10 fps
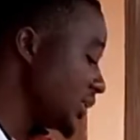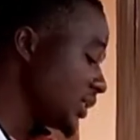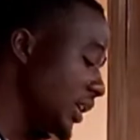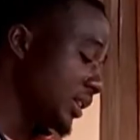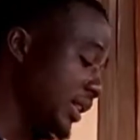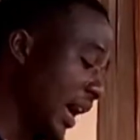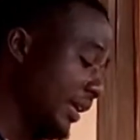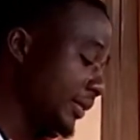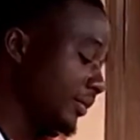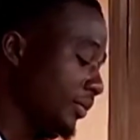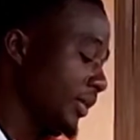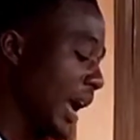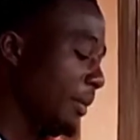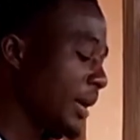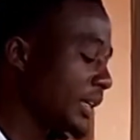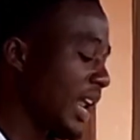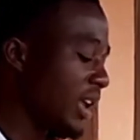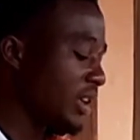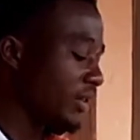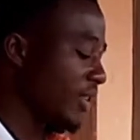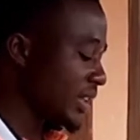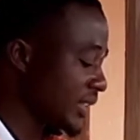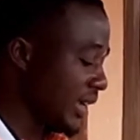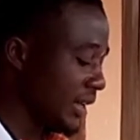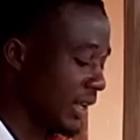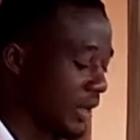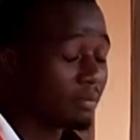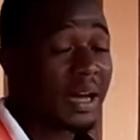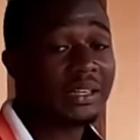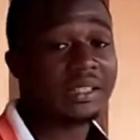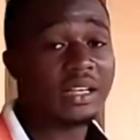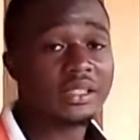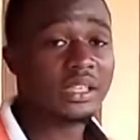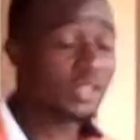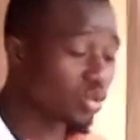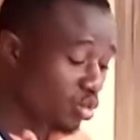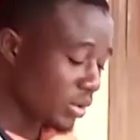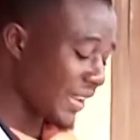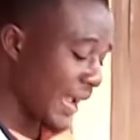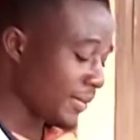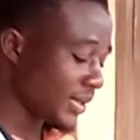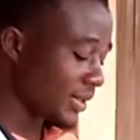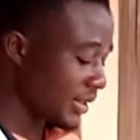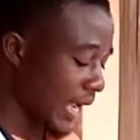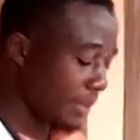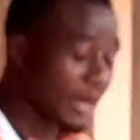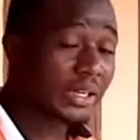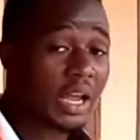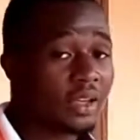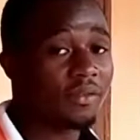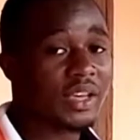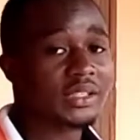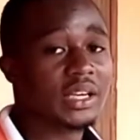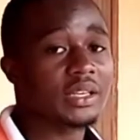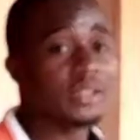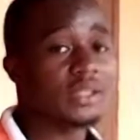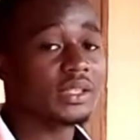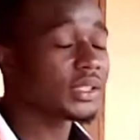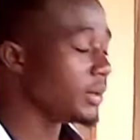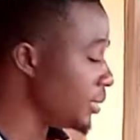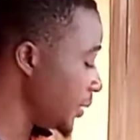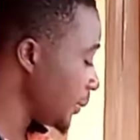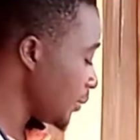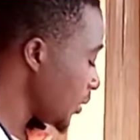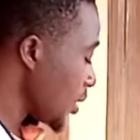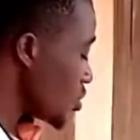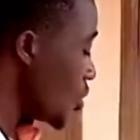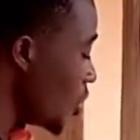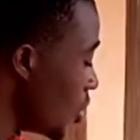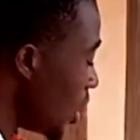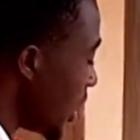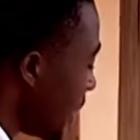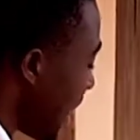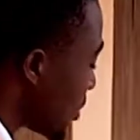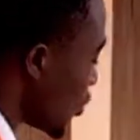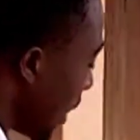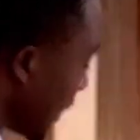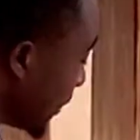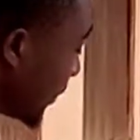says that the amount that you invested in Barclays is 2 times the amount that you invested in GCB. So that one,